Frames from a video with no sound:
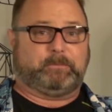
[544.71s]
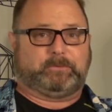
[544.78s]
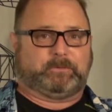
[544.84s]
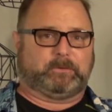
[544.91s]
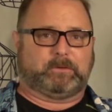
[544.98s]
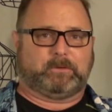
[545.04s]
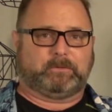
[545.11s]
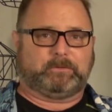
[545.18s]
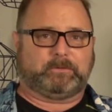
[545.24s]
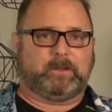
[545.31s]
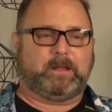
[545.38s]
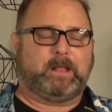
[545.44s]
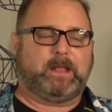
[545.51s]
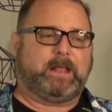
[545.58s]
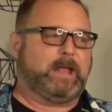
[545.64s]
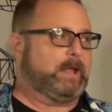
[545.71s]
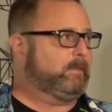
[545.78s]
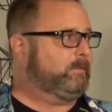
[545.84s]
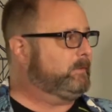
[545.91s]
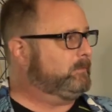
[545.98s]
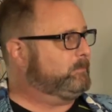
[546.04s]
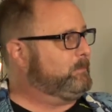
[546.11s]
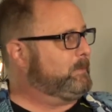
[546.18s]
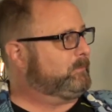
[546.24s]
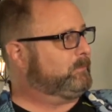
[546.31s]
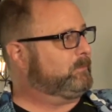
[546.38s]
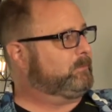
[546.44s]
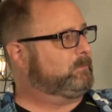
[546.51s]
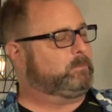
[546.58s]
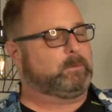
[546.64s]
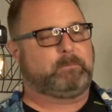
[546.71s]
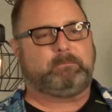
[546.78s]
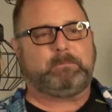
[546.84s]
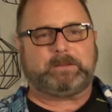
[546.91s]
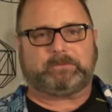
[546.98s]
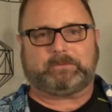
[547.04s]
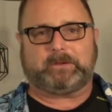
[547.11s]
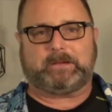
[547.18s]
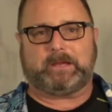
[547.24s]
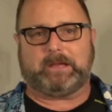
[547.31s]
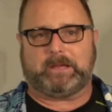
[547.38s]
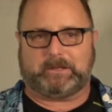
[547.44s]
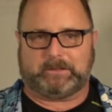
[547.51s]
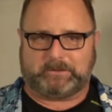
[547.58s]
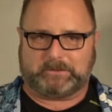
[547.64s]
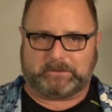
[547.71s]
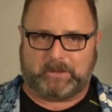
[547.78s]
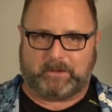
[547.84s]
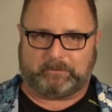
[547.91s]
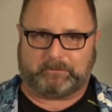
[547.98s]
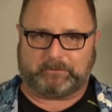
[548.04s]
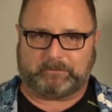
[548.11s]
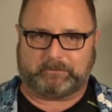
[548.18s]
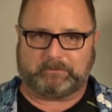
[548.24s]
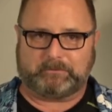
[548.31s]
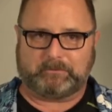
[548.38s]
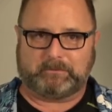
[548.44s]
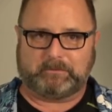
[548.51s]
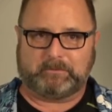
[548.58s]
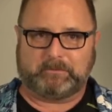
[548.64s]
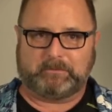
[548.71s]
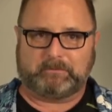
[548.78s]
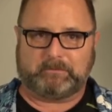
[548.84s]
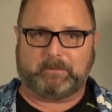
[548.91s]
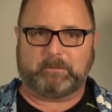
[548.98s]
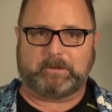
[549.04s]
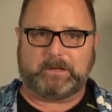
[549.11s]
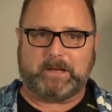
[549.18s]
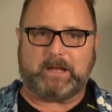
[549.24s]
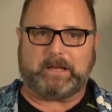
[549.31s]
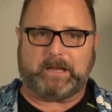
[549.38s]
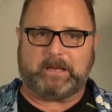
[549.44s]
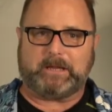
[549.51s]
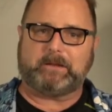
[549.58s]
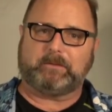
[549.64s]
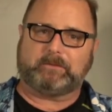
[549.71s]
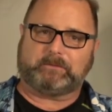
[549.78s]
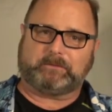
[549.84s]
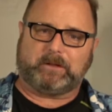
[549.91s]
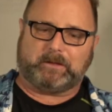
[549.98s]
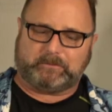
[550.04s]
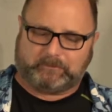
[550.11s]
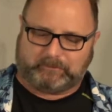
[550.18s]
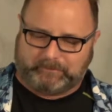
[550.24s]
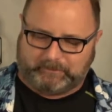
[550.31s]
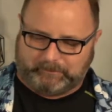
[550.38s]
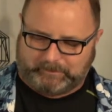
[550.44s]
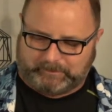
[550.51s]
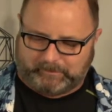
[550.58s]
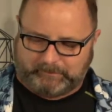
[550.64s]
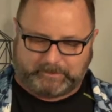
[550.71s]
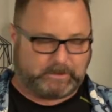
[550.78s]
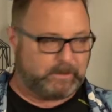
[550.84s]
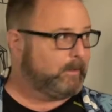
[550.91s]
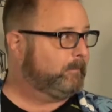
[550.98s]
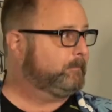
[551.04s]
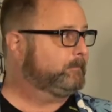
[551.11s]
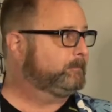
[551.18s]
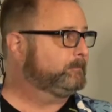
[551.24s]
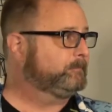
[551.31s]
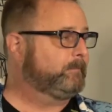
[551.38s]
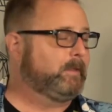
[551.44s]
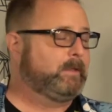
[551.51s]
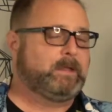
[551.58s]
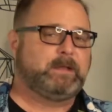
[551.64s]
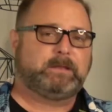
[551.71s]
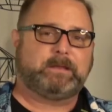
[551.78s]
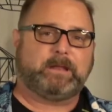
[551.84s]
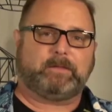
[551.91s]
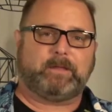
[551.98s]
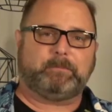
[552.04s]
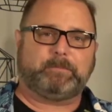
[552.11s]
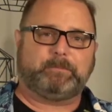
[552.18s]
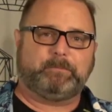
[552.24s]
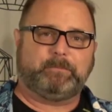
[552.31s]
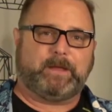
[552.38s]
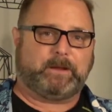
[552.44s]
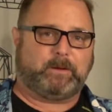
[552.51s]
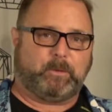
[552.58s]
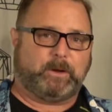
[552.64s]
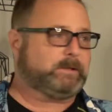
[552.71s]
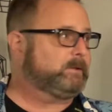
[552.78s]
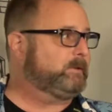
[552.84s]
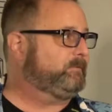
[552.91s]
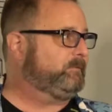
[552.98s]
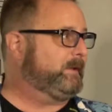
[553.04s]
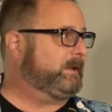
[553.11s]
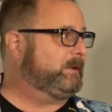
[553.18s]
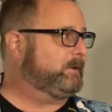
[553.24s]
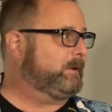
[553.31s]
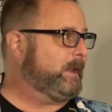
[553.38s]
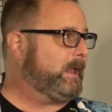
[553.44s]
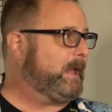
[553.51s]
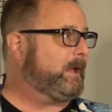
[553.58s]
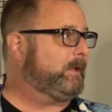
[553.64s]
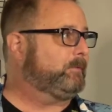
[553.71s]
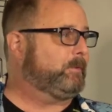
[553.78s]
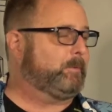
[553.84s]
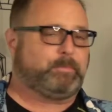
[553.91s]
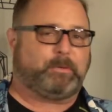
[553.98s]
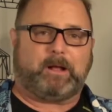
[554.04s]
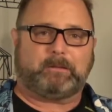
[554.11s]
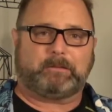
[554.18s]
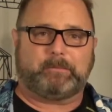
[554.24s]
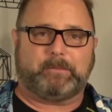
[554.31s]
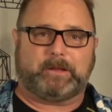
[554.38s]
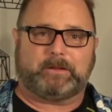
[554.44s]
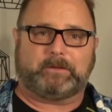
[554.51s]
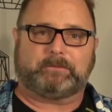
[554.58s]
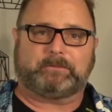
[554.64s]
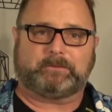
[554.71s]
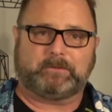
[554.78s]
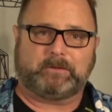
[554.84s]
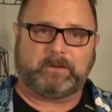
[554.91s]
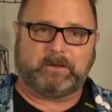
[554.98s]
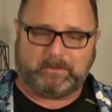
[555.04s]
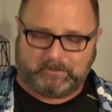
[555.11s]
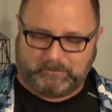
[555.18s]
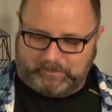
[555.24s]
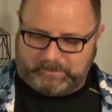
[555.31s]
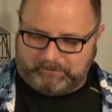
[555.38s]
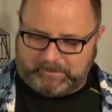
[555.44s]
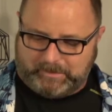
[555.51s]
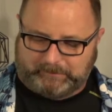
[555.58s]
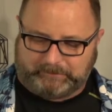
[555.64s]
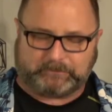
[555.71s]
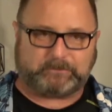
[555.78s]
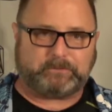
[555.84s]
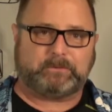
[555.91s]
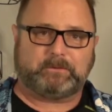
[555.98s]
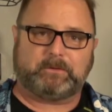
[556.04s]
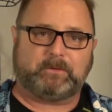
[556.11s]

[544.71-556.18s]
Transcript: zeros. And these missiles were missing in close. They were not hitting the Scuds as they were coming in. Now they quickly figured it out. The problem is we missed,